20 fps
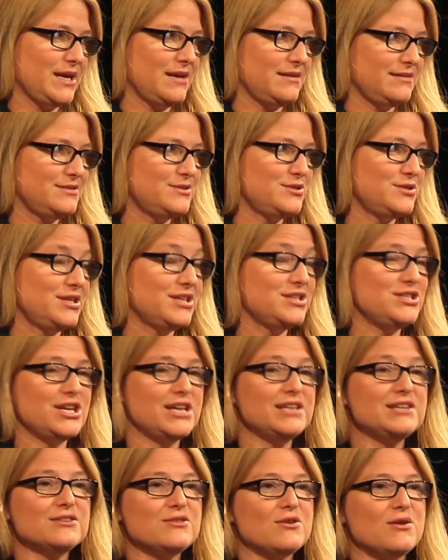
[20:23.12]
are to the
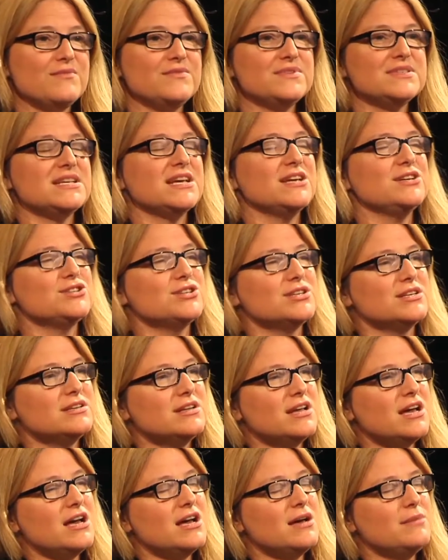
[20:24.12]
gender conversation,
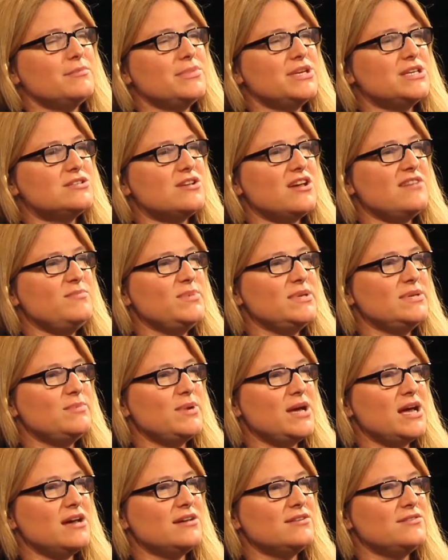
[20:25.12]
because I've been
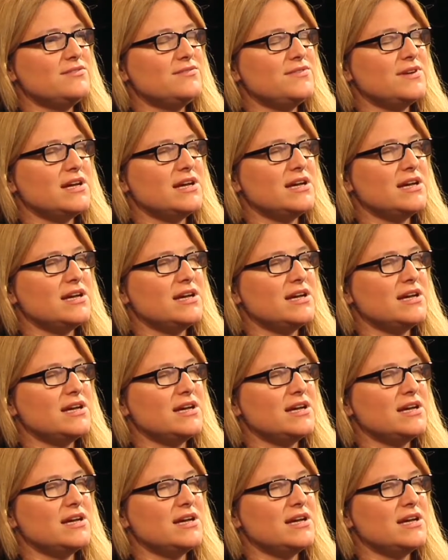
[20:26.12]
part of.